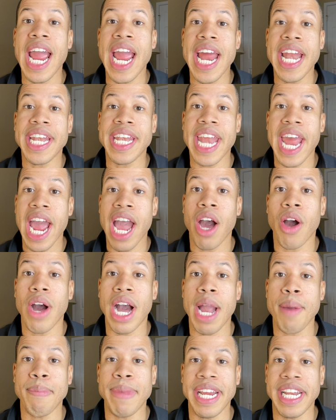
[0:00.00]
and now
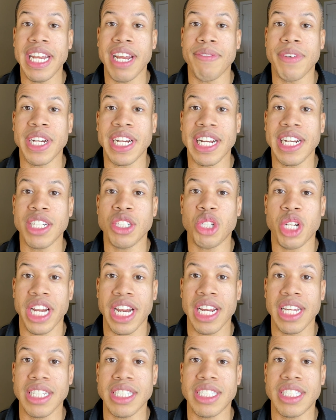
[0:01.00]
I may never get a
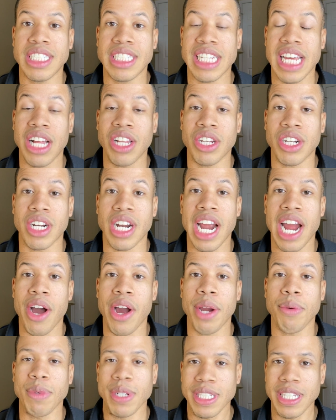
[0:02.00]
chance to tell her how I
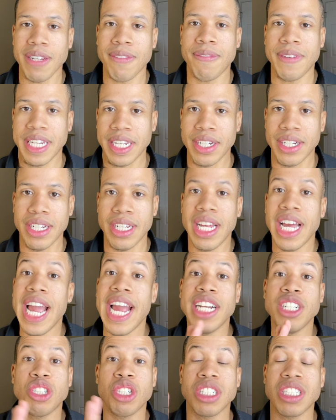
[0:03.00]
really feel,
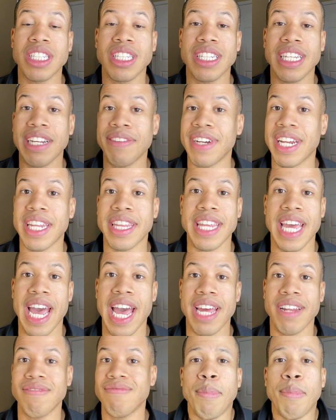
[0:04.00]
and just leave it at that.